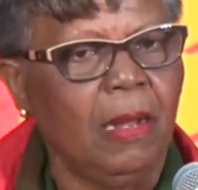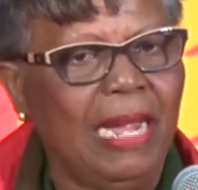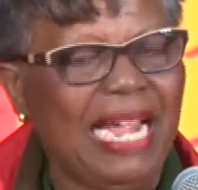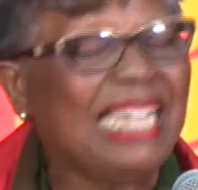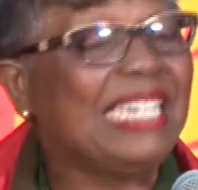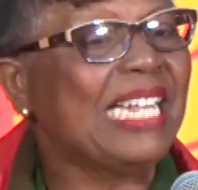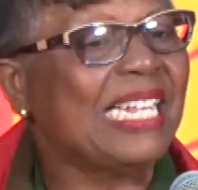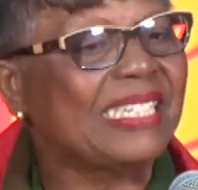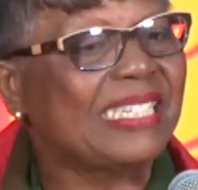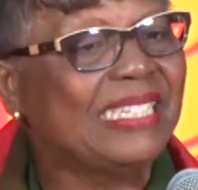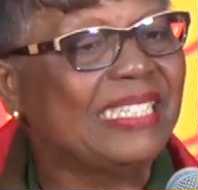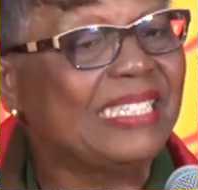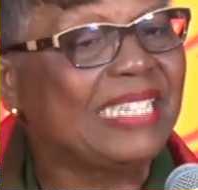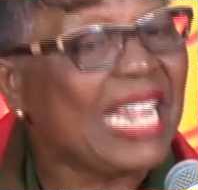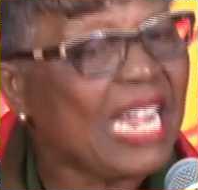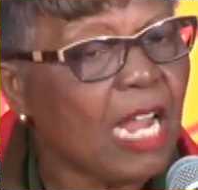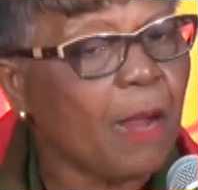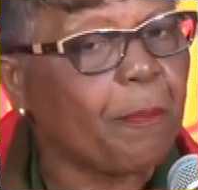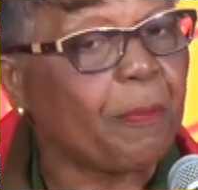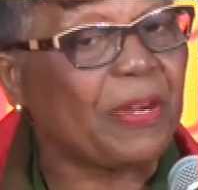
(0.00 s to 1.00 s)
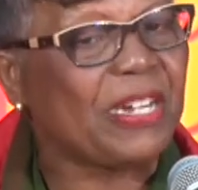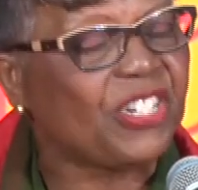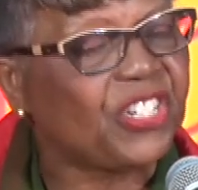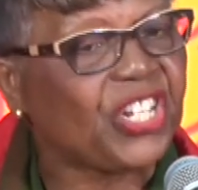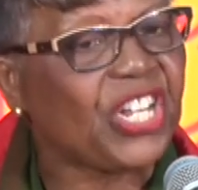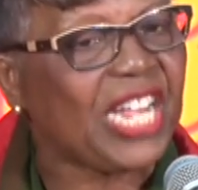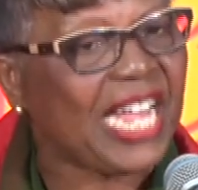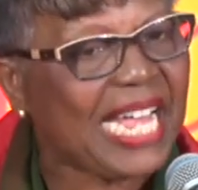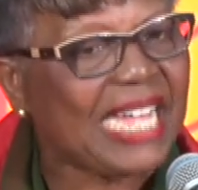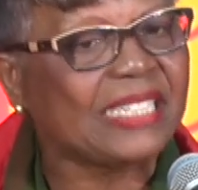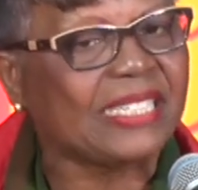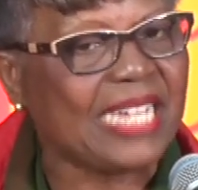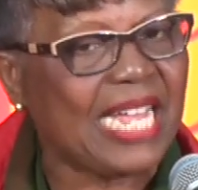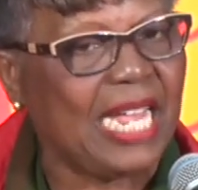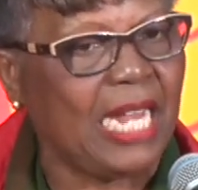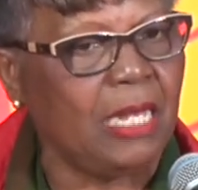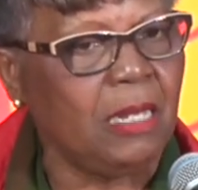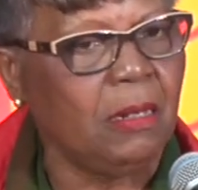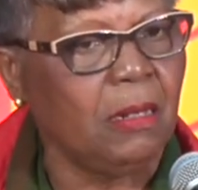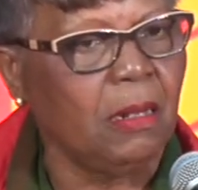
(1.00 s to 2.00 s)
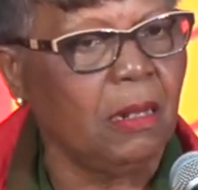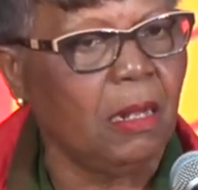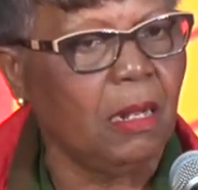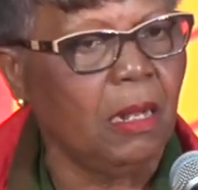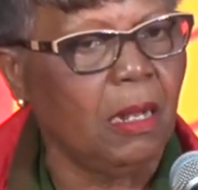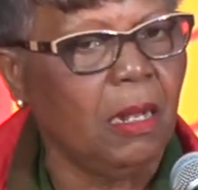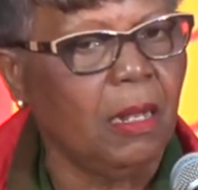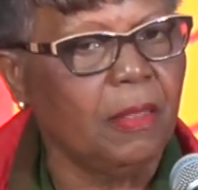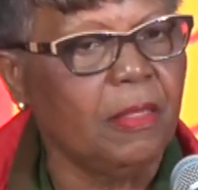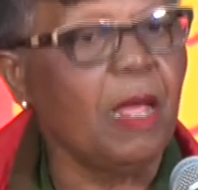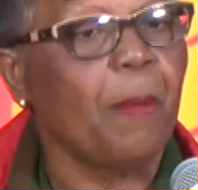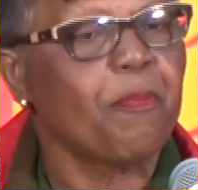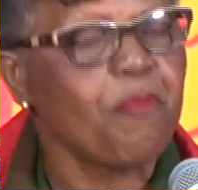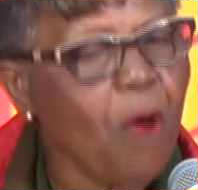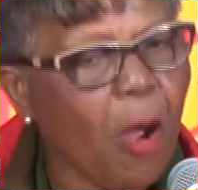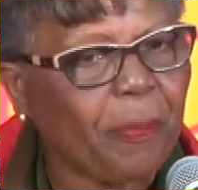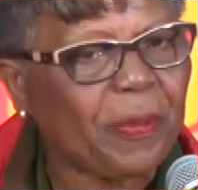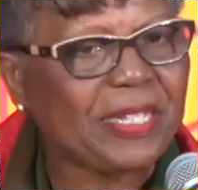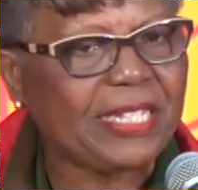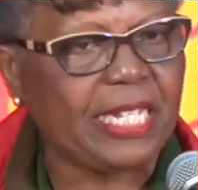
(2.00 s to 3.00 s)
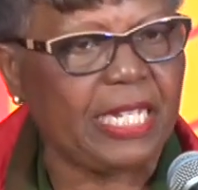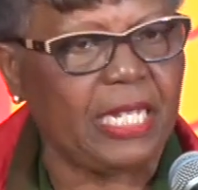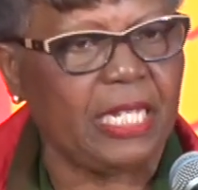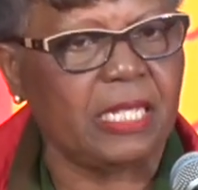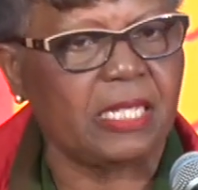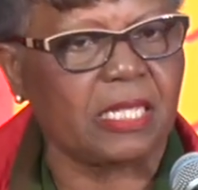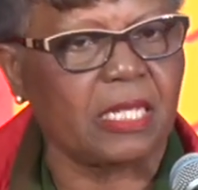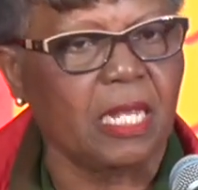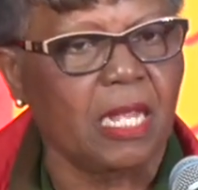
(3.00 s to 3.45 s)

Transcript: It is depreciating the properties